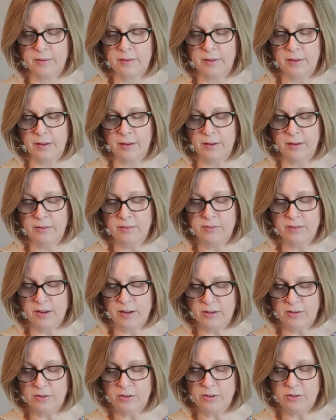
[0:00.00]
and say
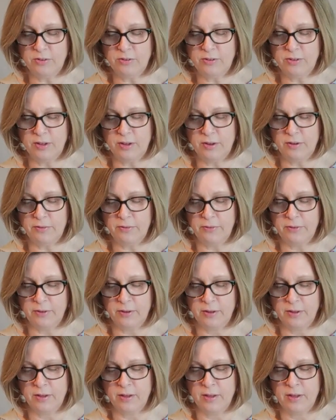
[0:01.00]
to yourself,
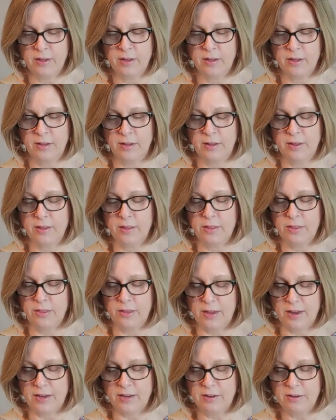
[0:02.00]

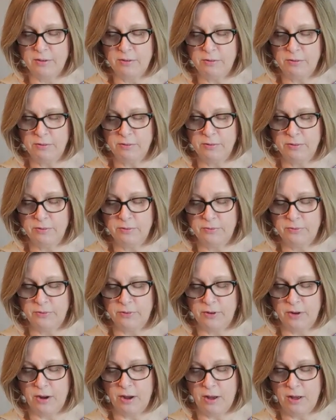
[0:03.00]
thank you for
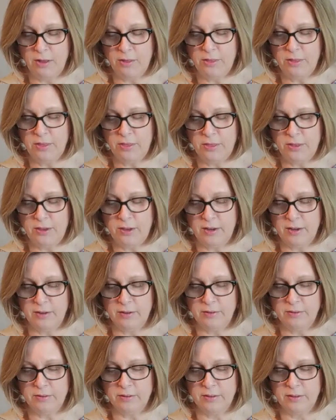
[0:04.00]
all the
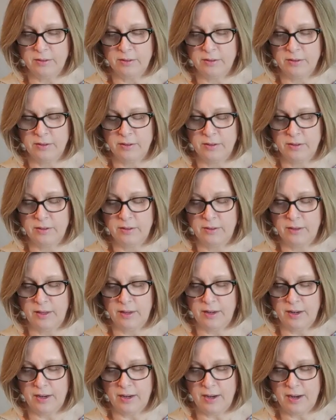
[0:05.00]
things that
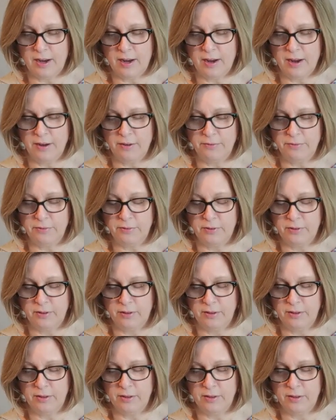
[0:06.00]
I have
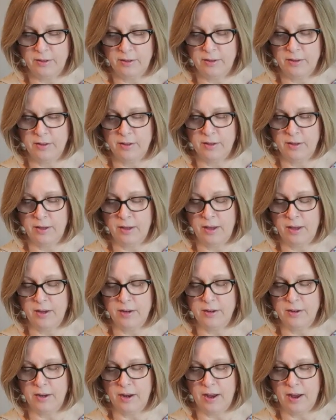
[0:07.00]
and
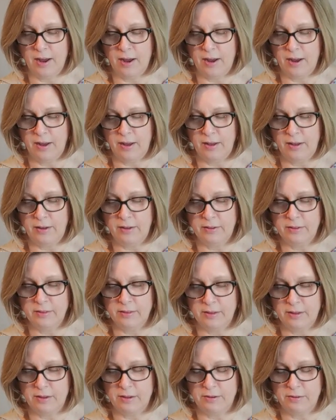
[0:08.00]
I
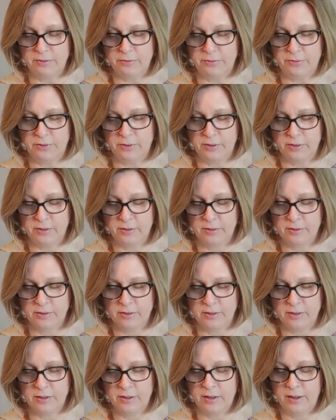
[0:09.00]
love.
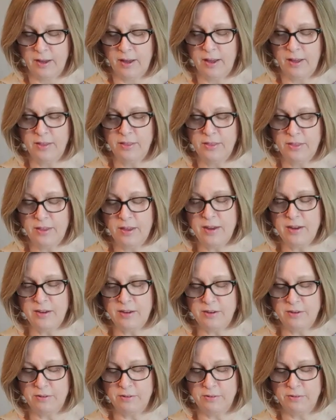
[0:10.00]
And thank
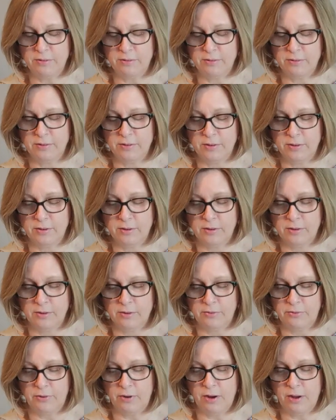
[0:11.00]
you
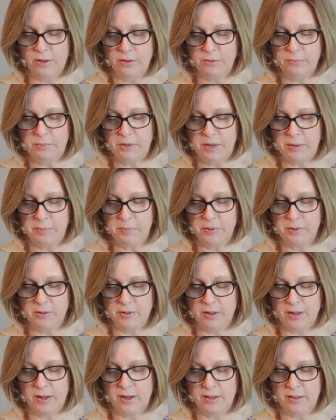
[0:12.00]
for all the people
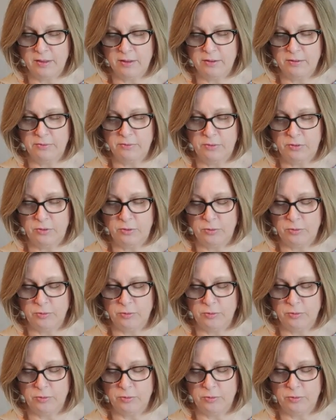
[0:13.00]
I love too.